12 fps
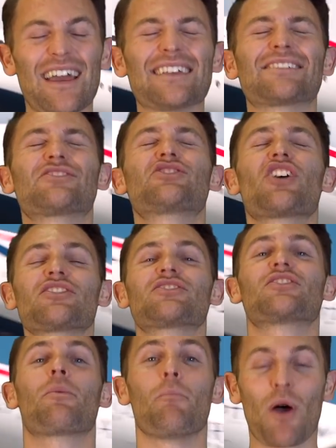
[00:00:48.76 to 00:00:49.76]
is
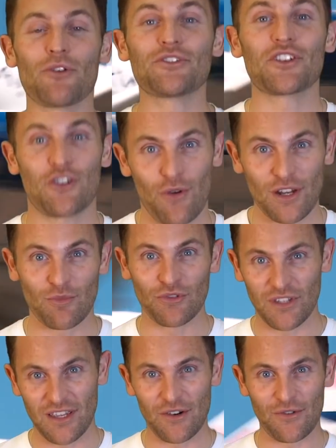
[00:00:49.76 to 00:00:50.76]
just the most incredible
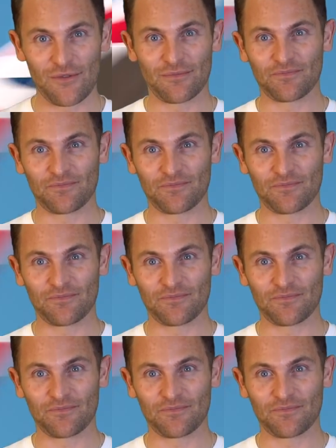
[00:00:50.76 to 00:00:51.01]
deal.